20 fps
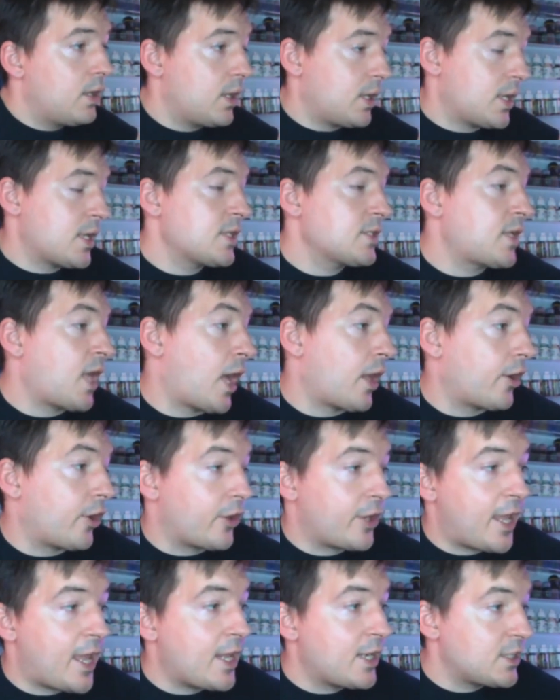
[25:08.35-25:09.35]
He's got
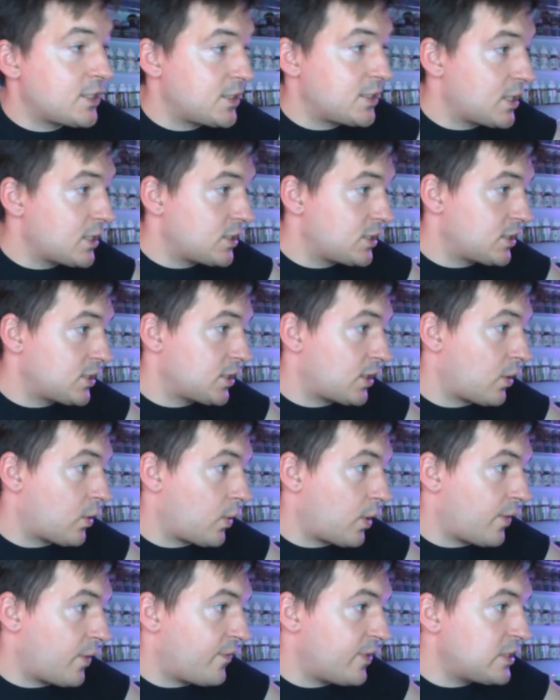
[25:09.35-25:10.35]
Arcane Assist,
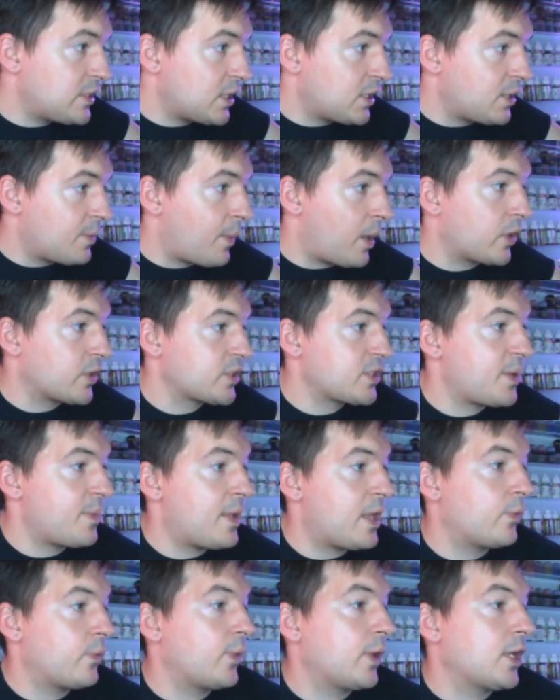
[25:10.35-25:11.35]
so if he's in the model's
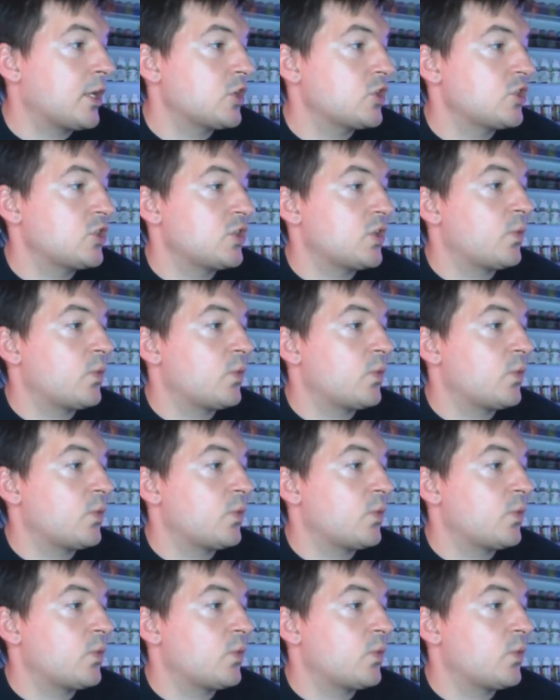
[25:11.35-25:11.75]
command range,